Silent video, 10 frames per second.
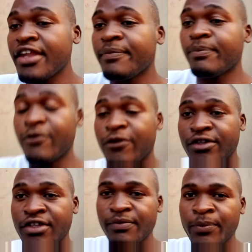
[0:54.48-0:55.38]

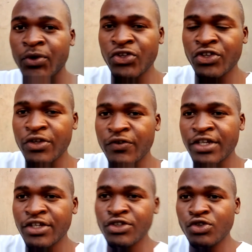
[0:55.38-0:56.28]
positive
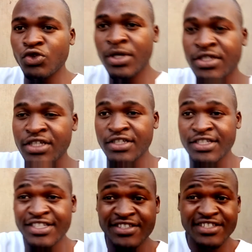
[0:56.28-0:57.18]
attitude towards it,
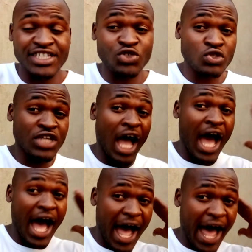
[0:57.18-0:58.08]
since it was
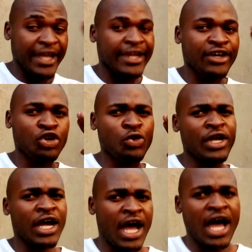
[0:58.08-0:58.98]
highly
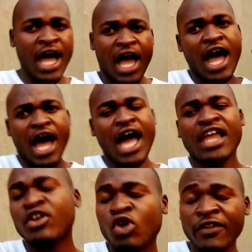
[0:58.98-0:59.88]
growing,
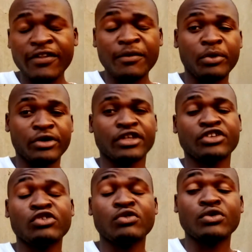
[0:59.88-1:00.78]
and the
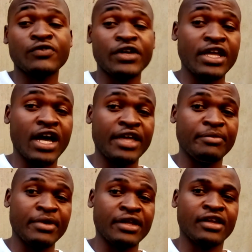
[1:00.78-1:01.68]
potential was very
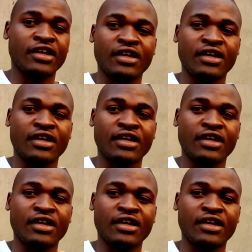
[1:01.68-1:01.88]
high, man.